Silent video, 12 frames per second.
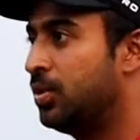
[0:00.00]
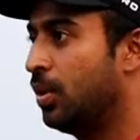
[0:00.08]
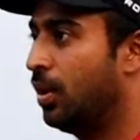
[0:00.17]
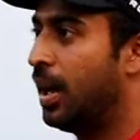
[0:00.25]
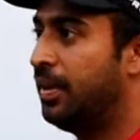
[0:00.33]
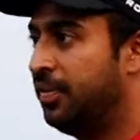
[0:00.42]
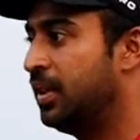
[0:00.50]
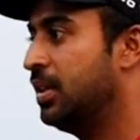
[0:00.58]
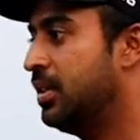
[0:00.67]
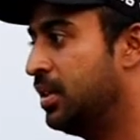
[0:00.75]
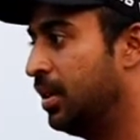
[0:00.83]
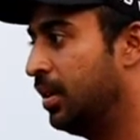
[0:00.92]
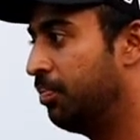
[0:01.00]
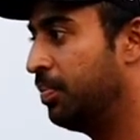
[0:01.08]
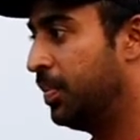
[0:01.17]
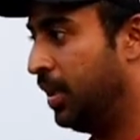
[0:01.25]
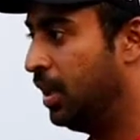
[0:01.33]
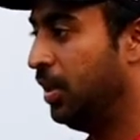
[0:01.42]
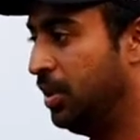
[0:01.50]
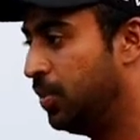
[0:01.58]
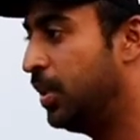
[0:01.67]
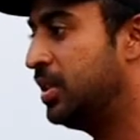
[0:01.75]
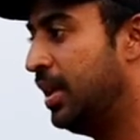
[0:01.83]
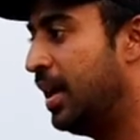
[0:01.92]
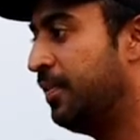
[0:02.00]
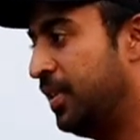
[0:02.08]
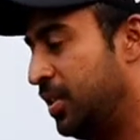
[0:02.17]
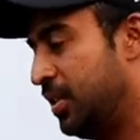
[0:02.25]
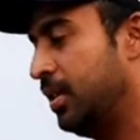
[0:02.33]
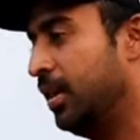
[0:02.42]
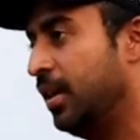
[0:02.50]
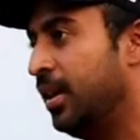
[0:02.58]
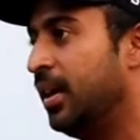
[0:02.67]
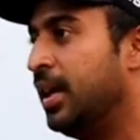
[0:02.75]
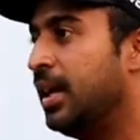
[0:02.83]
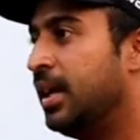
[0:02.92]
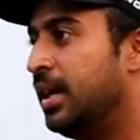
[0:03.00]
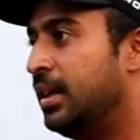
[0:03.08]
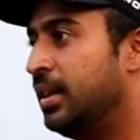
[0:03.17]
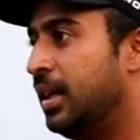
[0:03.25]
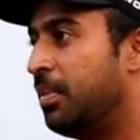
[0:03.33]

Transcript: So I finished individually. I finished 3rd in the